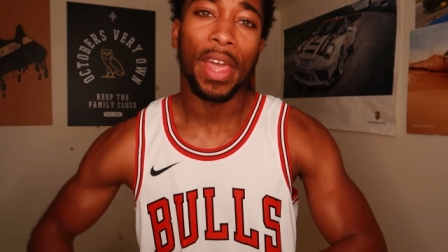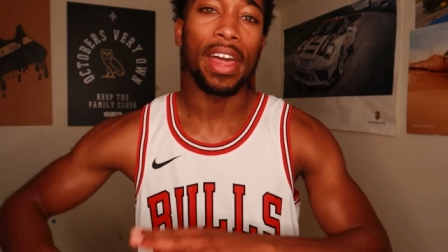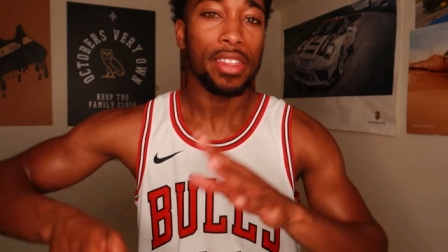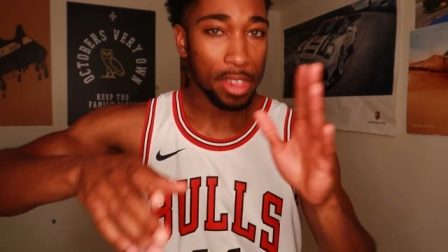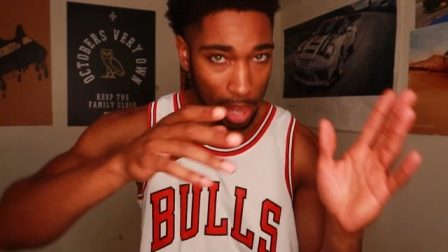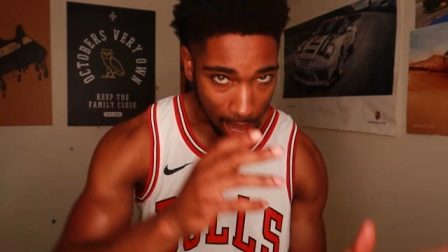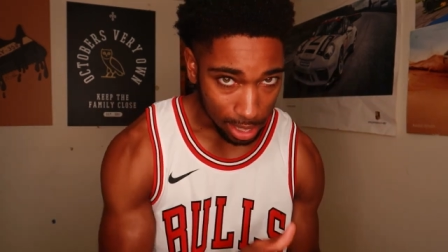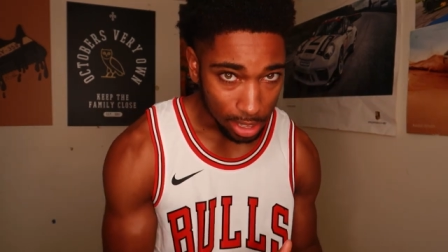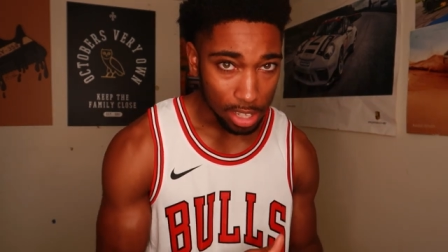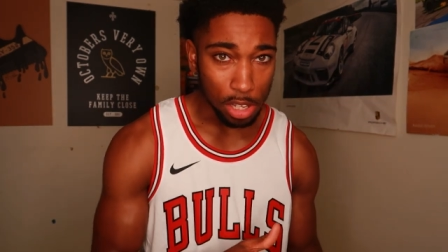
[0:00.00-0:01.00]
And
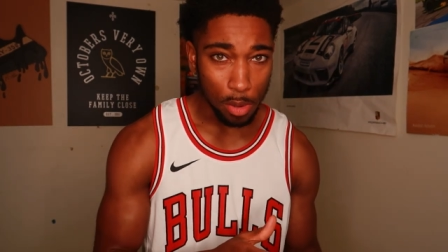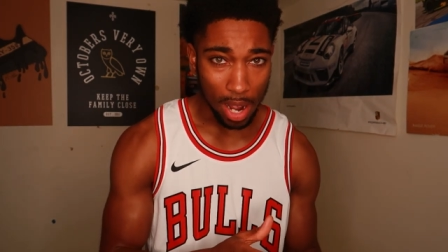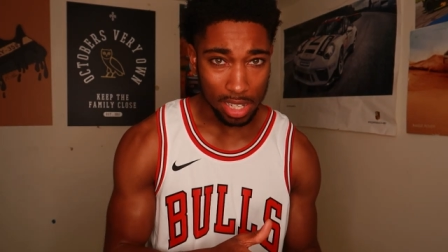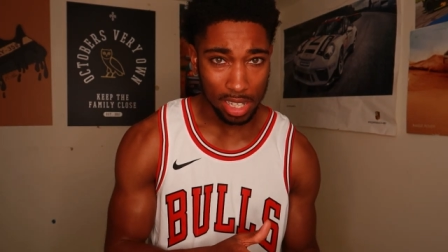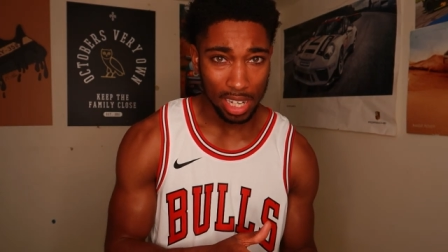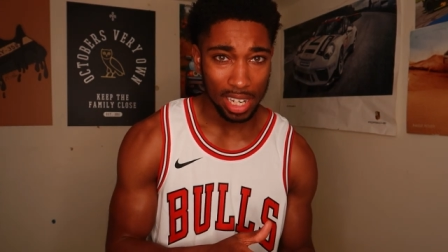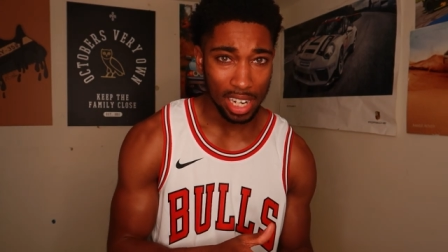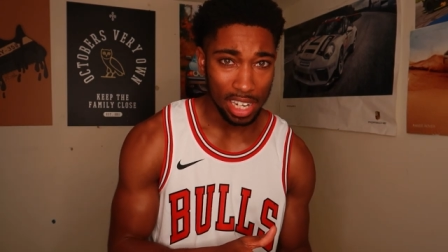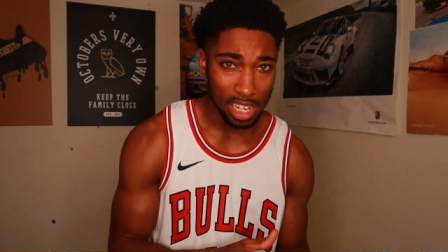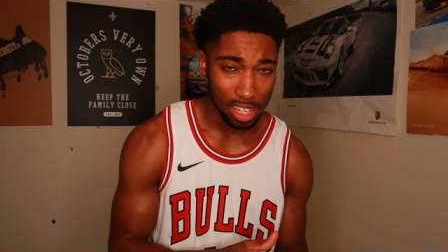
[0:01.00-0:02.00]
then the US to
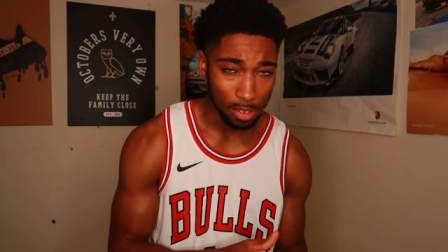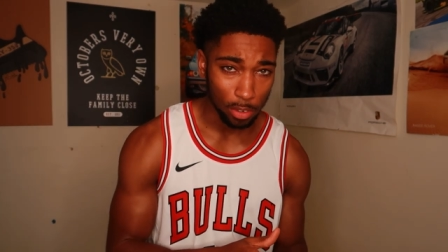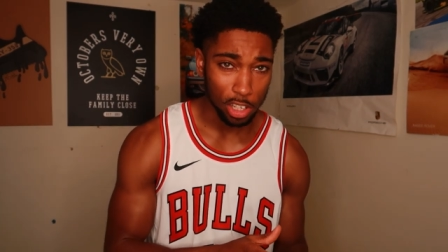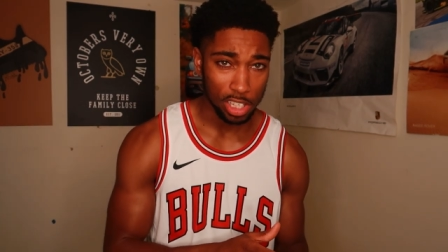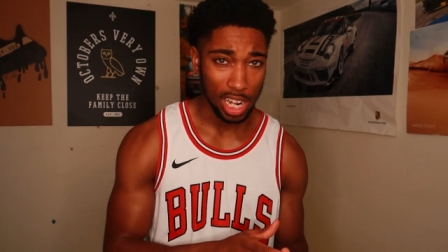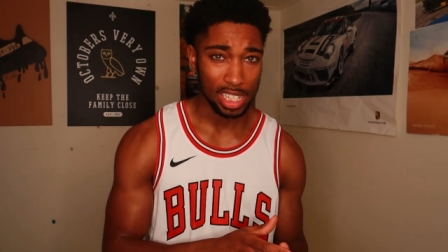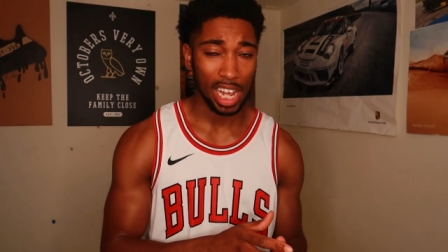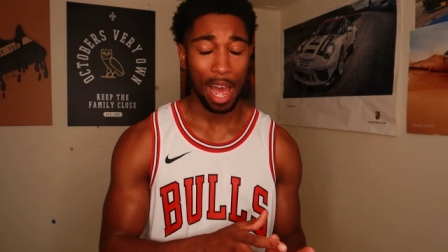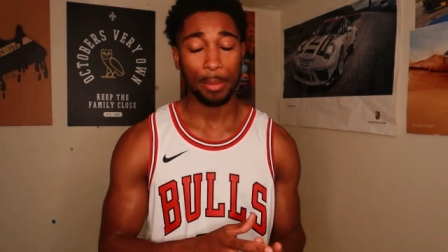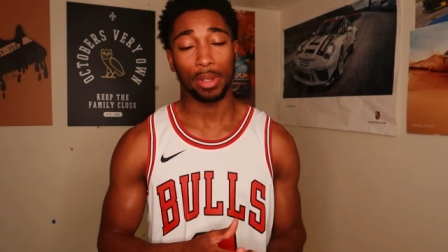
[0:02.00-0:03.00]
Canadian conversion had
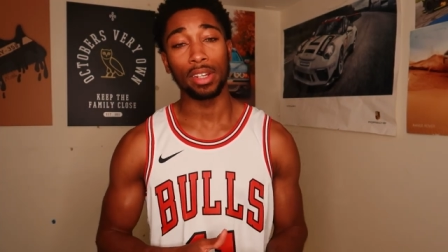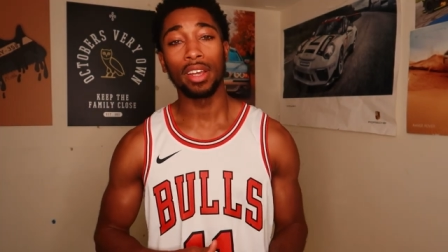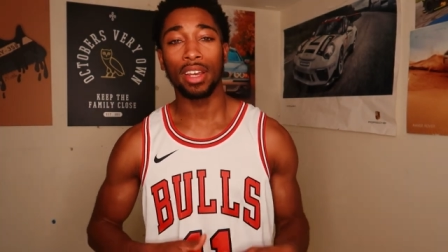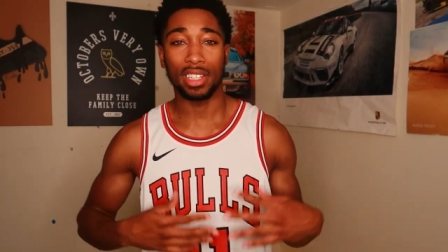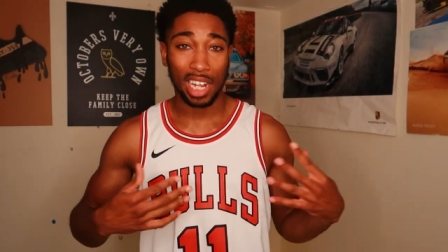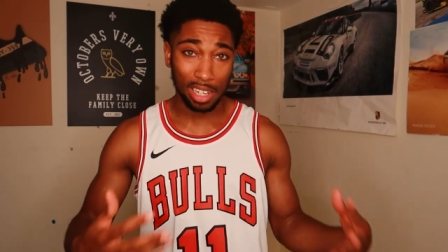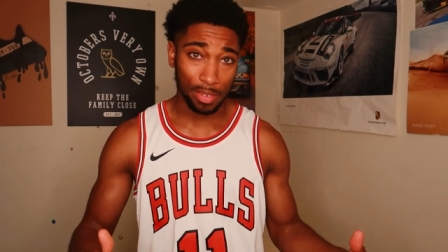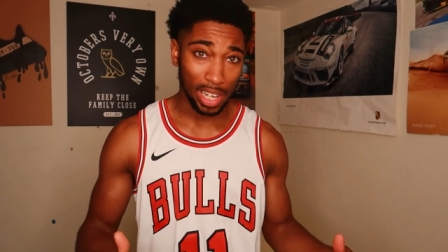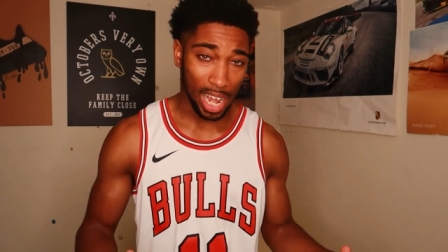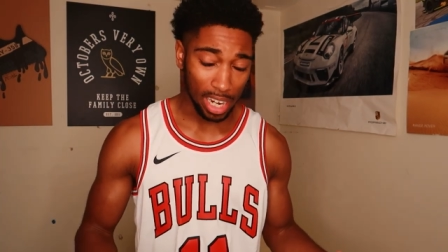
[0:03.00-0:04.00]
to happen because I
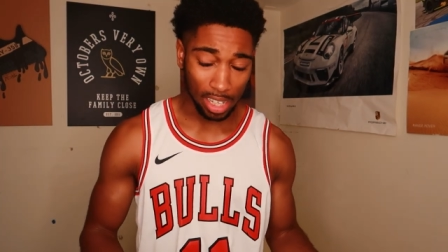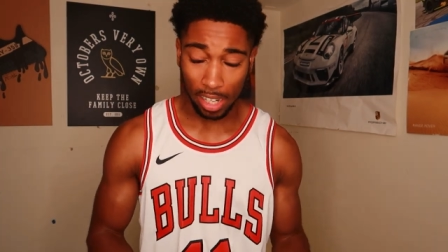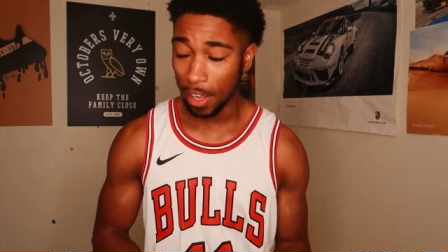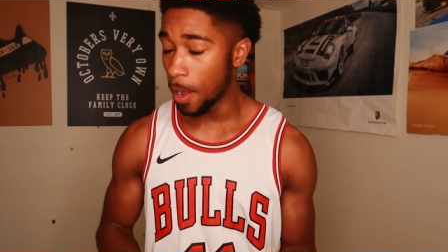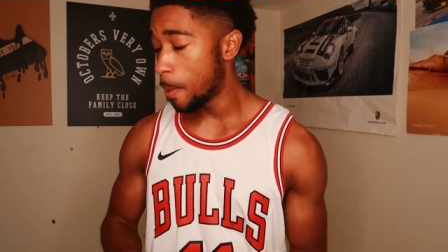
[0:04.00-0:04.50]
live in Canada.